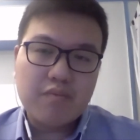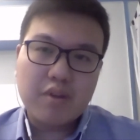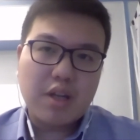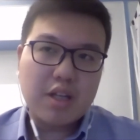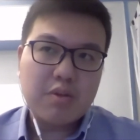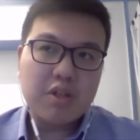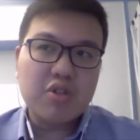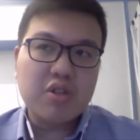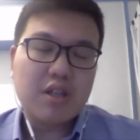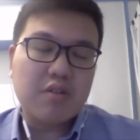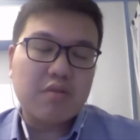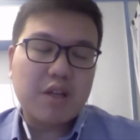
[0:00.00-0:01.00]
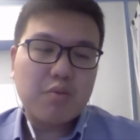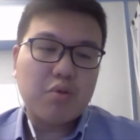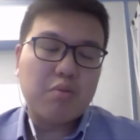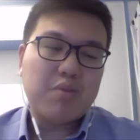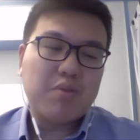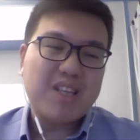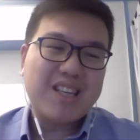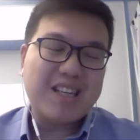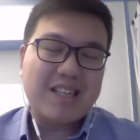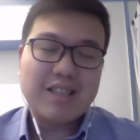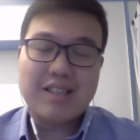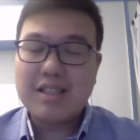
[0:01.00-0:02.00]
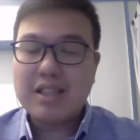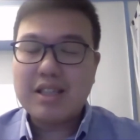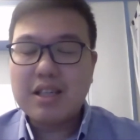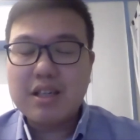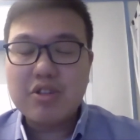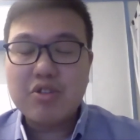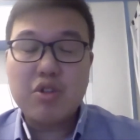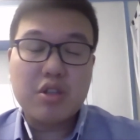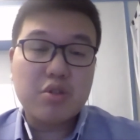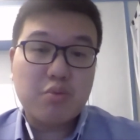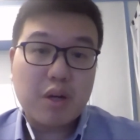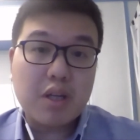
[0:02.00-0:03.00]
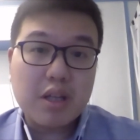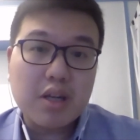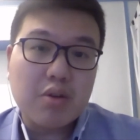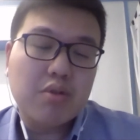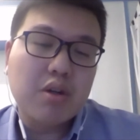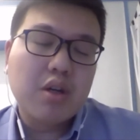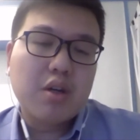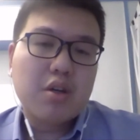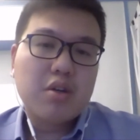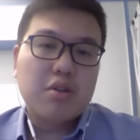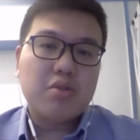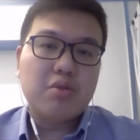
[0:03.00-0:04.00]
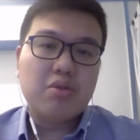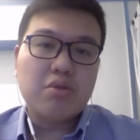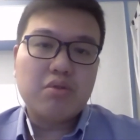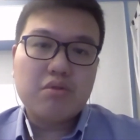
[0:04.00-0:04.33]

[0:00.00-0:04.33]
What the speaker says: especially some of them could be like senior engineers right now. So